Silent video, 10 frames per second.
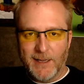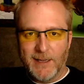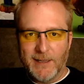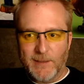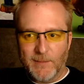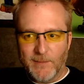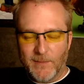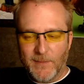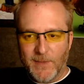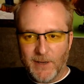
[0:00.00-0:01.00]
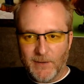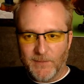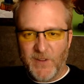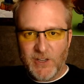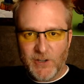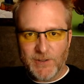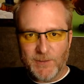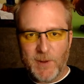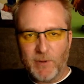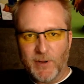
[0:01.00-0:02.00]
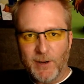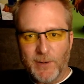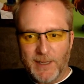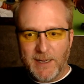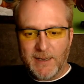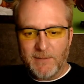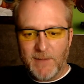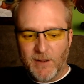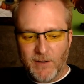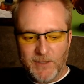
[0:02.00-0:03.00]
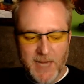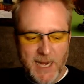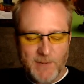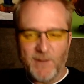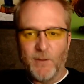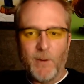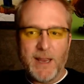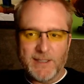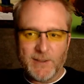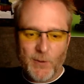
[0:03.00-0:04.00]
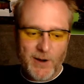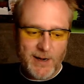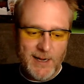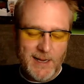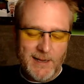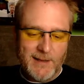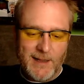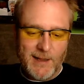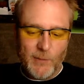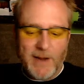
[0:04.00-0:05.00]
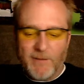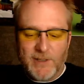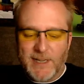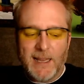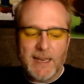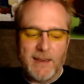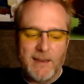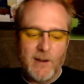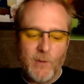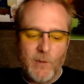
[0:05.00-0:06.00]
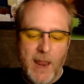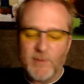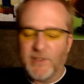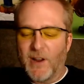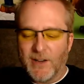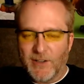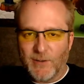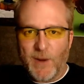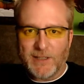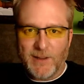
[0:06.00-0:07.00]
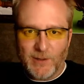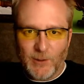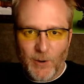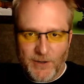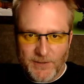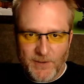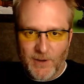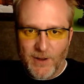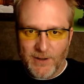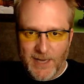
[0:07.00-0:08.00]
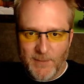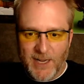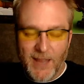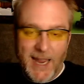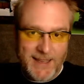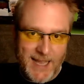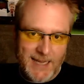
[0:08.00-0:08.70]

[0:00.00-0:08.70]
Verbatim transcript: some you know features, and people are gonna really either stand above the rest or uh, whatever. It's not like you know Amazon can just rest on their laurels for a long time, and I like that.